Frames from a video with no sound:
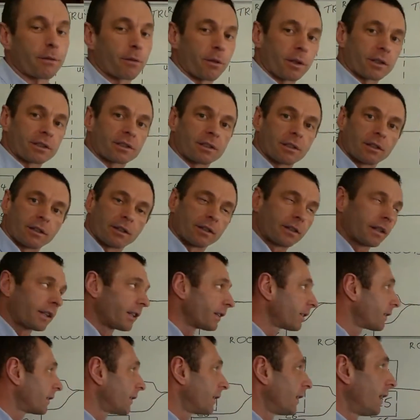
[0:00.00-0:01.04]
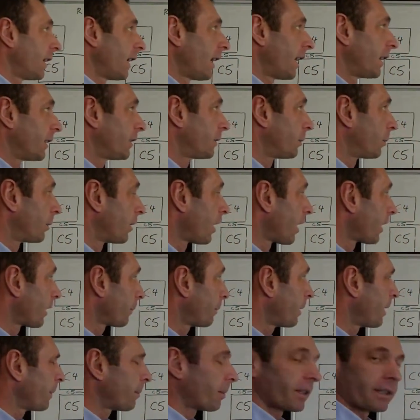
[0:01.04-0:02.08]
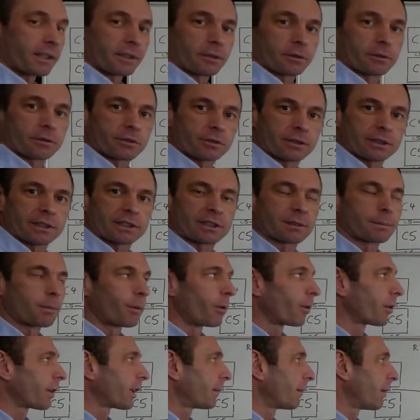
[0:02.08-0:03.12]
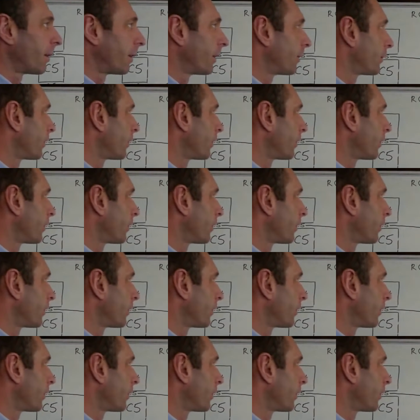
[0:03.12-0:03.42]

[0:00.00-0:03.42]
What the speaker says: I first learned this, and to a lot of people, and I don't see it spoken about,